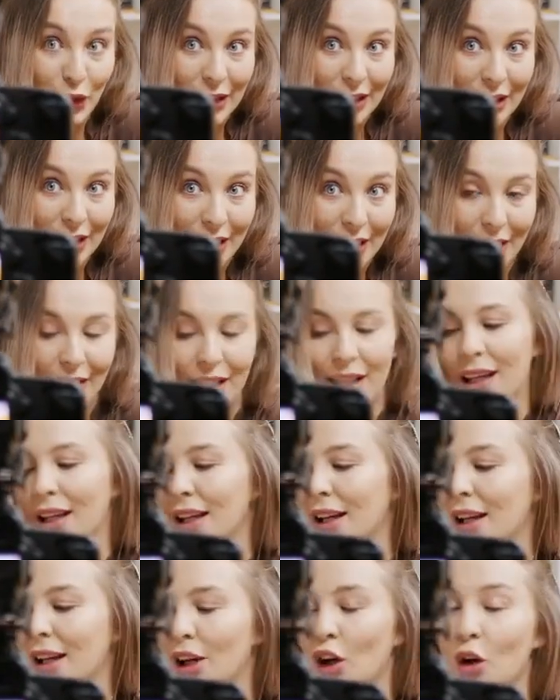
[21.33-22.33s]
and
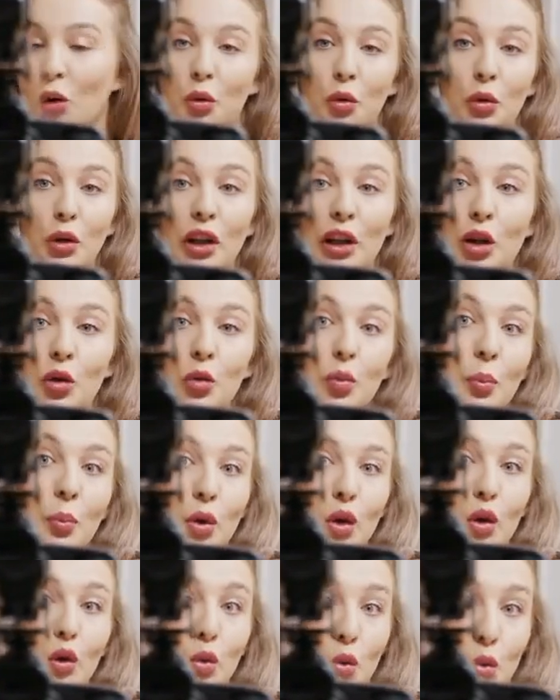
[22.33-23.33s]
continues through Christmas
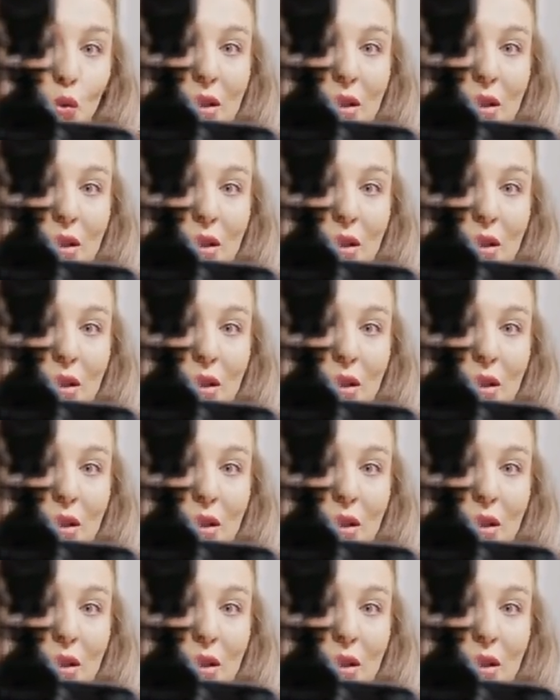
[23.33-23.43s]
Eve,